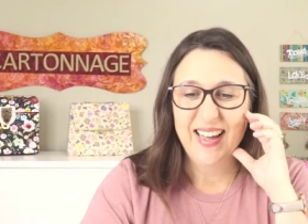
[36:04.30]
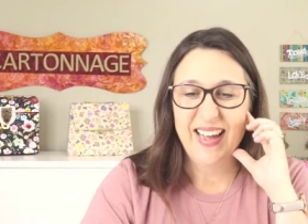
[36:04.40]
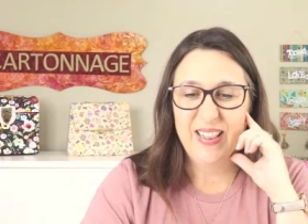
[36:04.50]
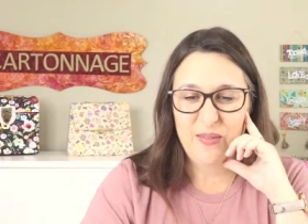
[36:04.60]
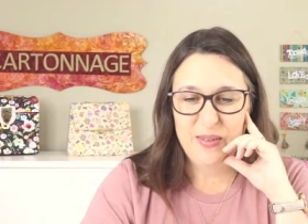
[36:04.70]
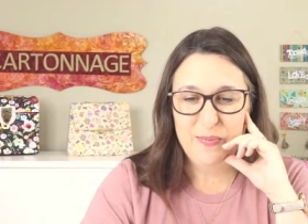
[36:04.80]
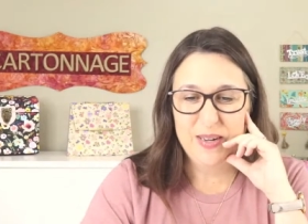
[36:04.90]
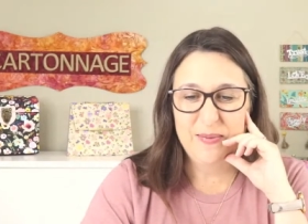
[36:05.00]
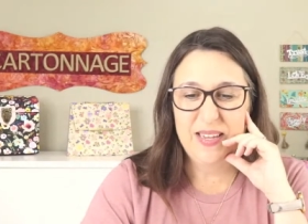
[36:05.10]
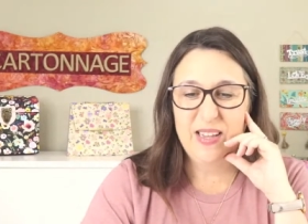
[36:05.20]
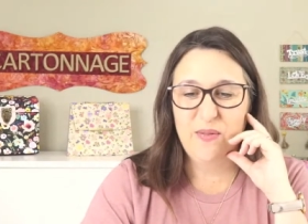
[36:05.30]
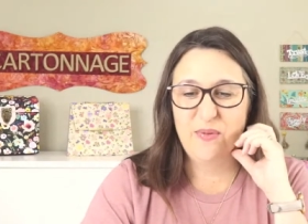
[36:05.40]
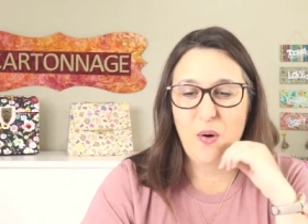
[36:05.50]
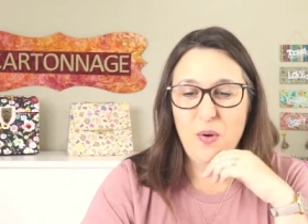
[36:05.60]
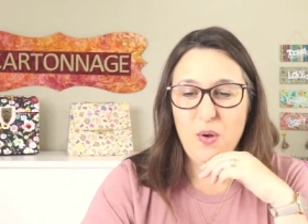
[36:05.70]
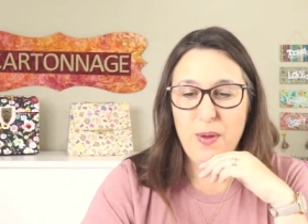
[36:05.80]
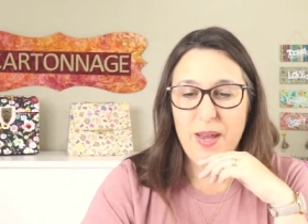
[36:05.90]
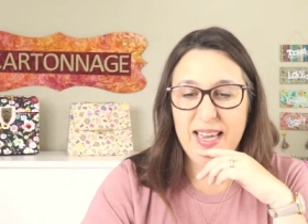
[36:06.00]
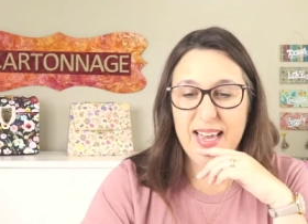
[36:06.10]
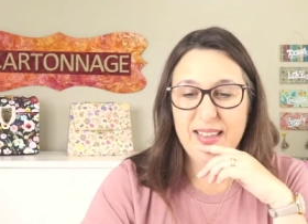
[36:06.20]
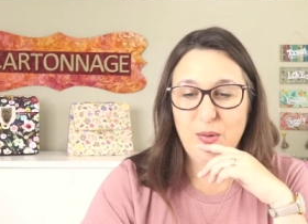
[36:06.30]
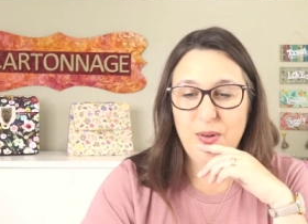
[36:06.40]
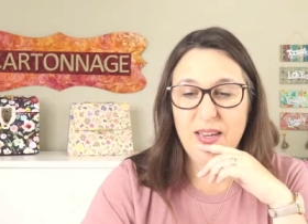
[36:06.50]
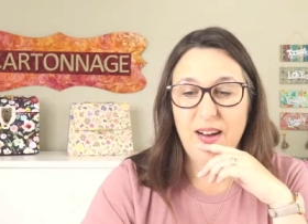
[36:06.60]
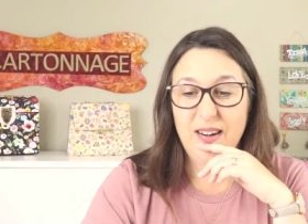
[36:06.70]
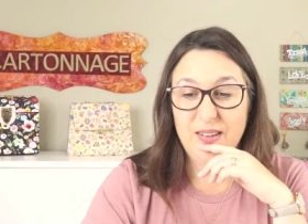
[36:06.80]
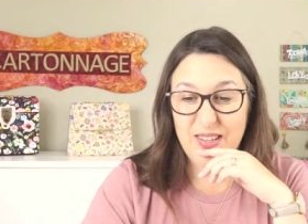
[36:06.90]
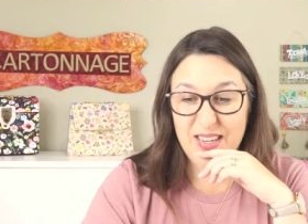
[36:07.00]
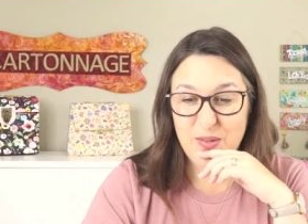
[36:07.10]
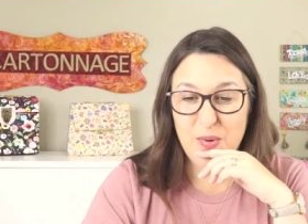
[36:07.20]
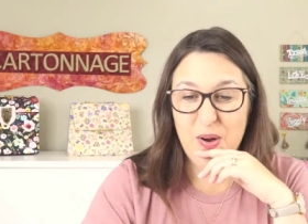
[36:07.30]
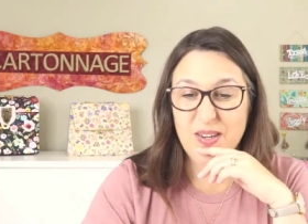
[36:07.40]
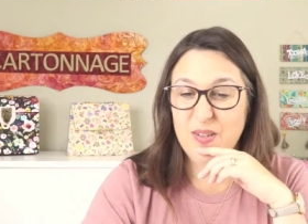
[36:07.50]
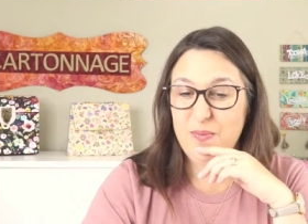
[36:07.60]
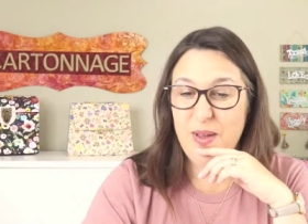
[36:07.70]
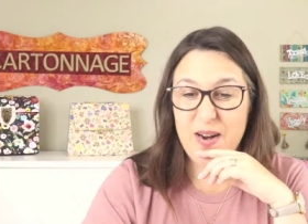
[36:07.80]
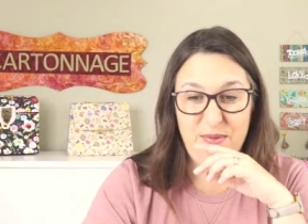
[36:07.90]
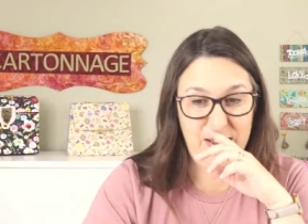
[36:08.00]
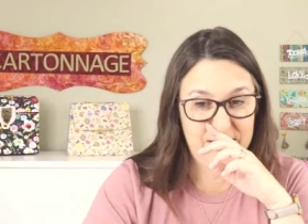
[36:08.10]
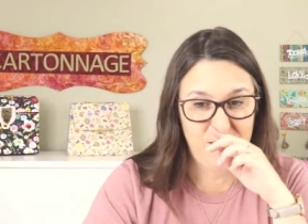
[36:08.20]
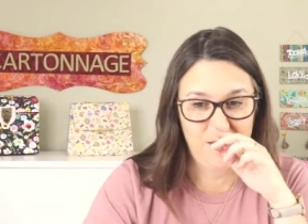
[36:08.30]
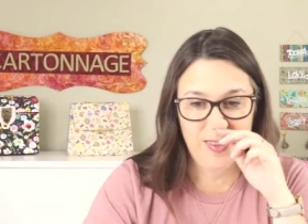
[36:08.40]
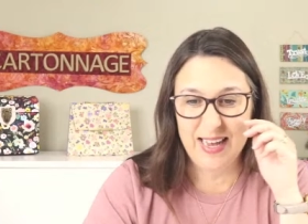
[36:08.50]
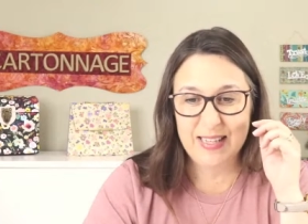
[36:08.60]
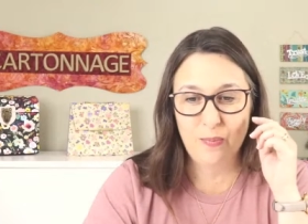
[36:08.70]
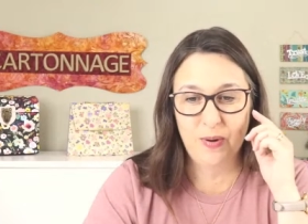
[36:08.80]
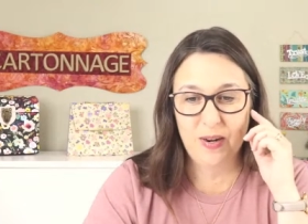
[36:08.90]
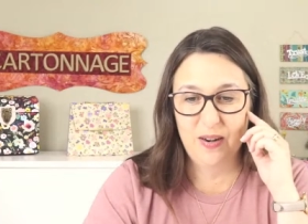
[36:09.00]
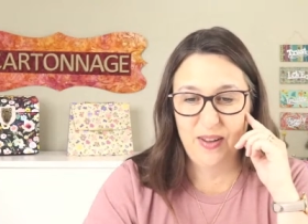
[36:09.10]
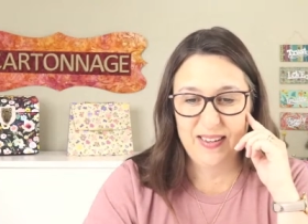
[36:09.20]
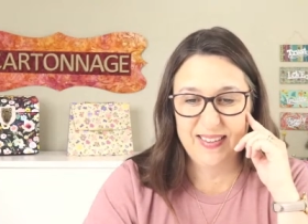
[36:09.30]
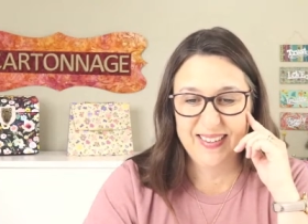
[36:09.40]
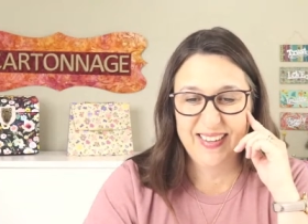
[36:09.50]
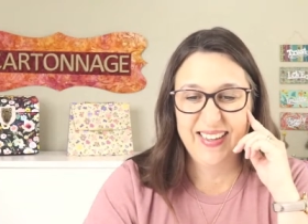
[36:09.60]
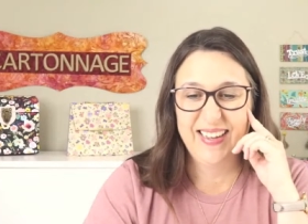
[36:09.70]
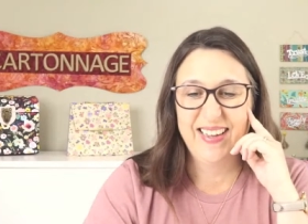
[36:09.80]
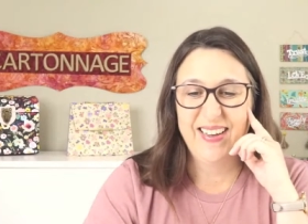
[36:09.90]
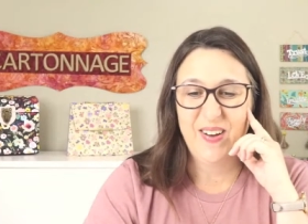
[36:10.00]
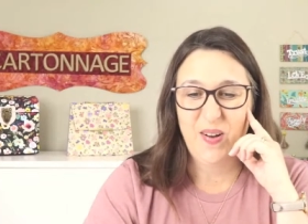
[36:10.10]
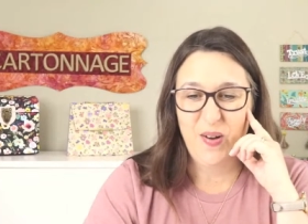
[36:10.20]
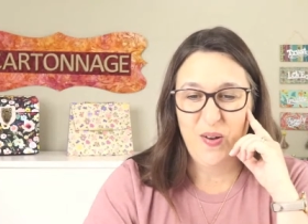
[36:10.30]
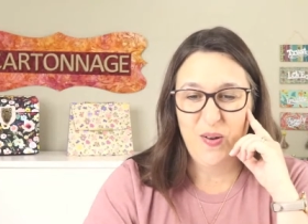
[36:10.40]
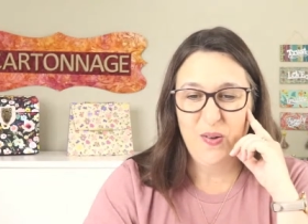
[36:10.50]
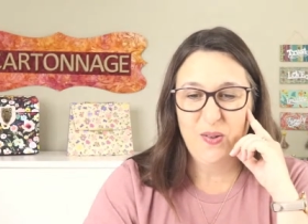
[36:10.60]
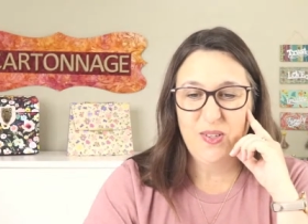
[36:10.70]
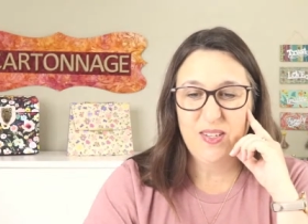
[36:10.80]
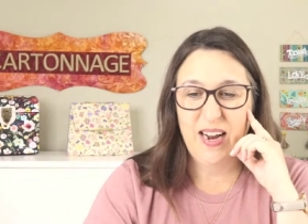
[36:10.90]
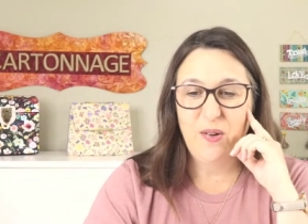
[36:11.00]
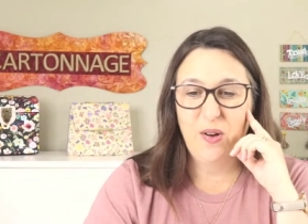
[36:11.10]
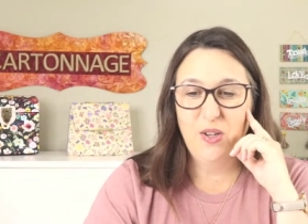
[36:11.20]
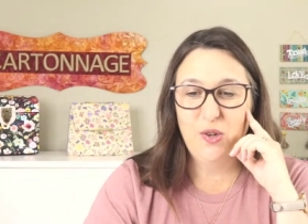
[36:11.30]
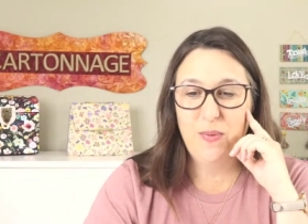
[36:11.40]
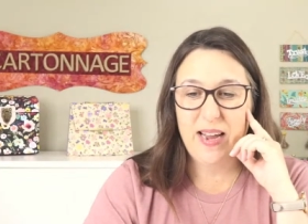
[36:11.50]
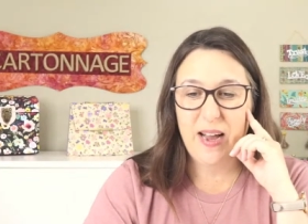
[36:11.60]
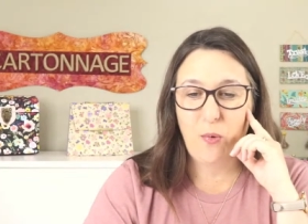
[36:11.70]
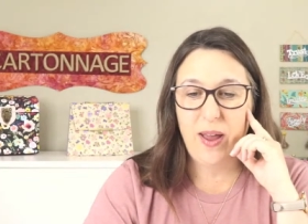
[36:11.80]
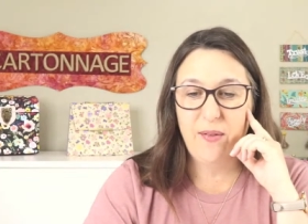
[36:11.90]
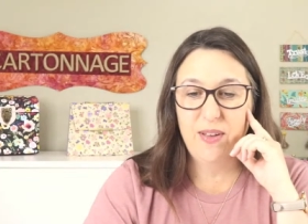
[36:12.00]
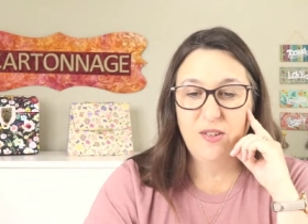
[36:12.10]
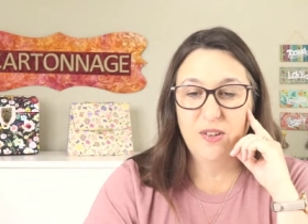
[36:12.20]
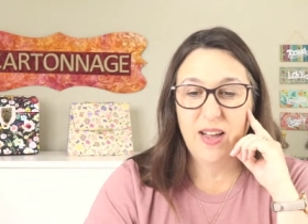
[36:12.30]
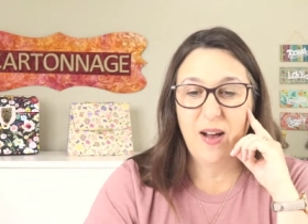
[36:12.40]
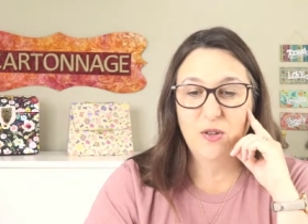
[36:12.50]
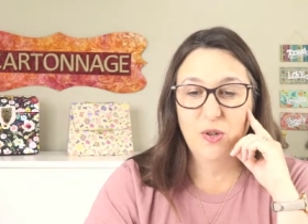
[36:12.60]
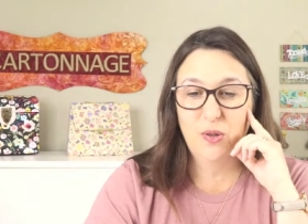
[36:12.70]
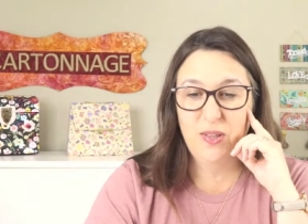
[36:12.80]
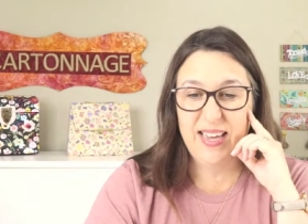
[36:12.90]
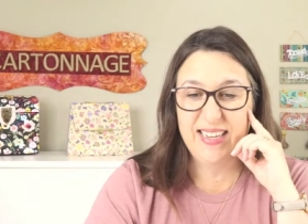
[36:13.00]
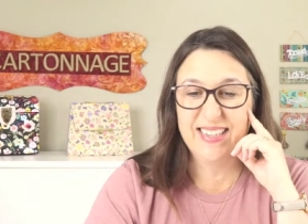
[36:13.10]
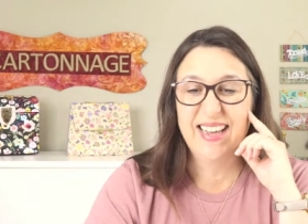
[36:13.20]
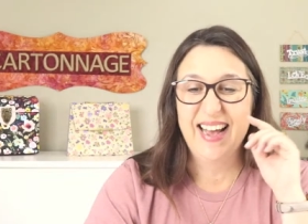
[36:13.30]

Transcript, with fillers: I love the pumpkin. The fall will begin doing cartonage box. Perfect, John. That's perfect. Oh, are you going to make a quick video on how to do this?